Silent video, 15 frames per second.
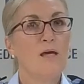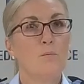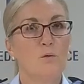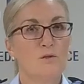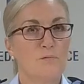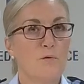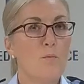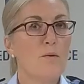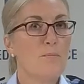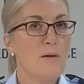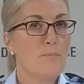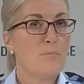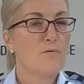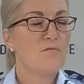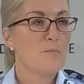It was from a
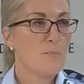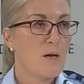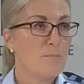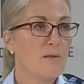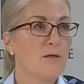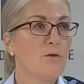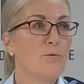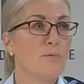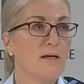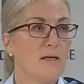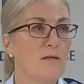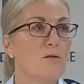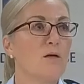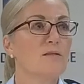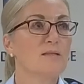member of the public who
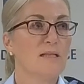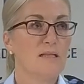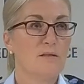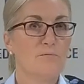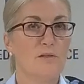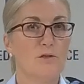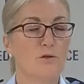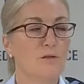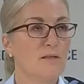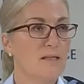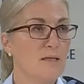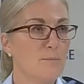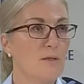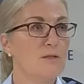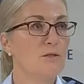recognised the individual in
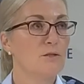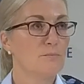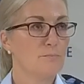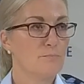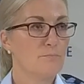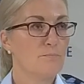the image.